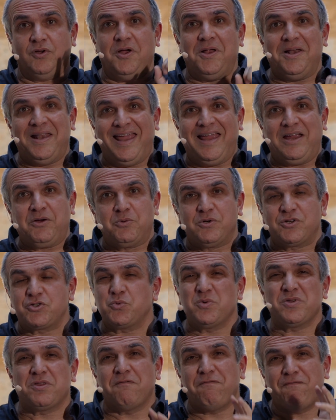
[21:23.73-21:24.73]
a language
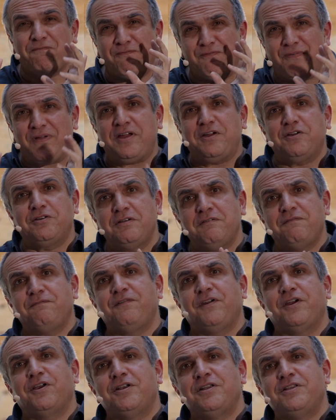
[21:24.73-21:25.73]
with a
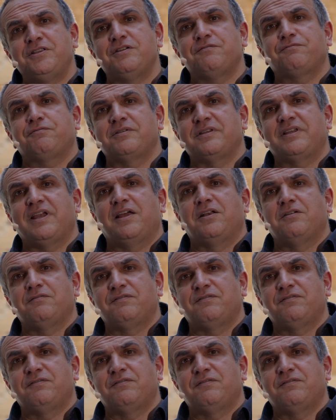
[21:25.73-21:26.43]
fairly different kind of